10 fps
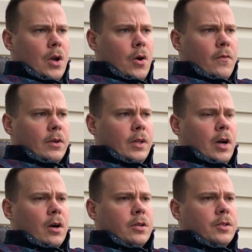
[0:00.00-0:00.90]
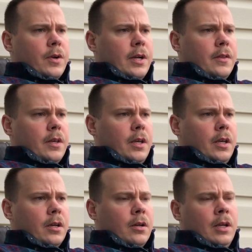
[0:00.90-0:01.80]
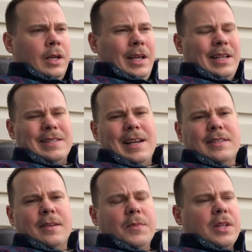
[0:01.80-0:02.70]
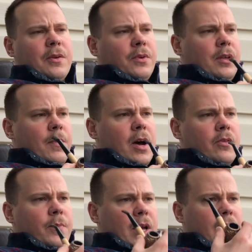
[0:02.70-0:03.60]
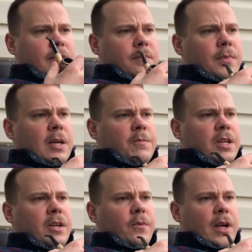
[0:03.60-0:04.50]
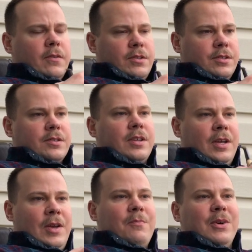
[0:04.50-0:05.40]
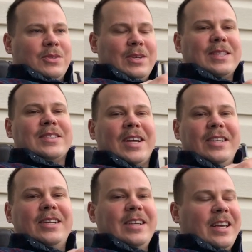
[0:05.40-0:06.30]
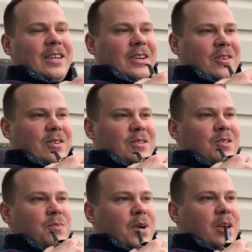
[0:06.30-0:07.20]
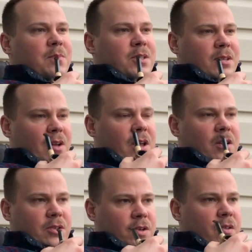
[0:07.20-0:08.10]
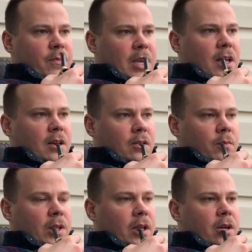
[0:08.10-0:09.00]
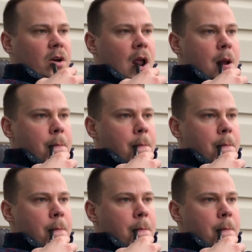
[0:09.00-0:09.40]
overly harsh or anything, and it's not something that really bothered me. I had some pipes anyway. I was just mostly excited to get these new pipes, and I'll show them again a little bit later.